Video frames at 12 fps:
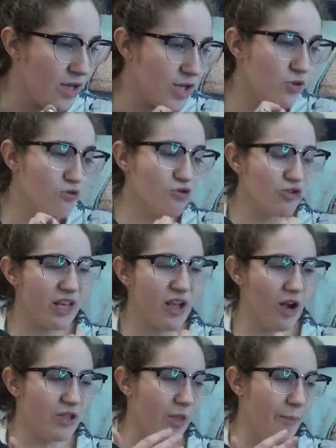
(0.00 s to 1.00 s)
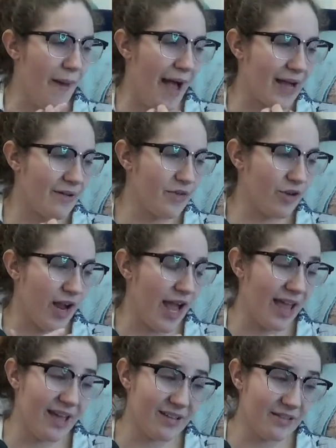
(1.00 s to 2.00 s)
usually on the back of your
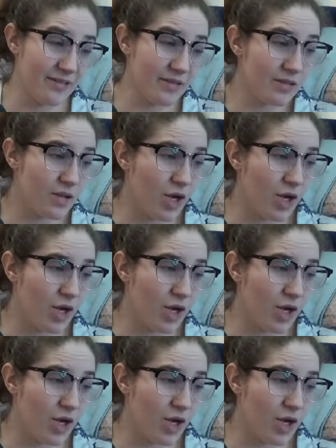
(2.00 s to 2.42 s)
hands,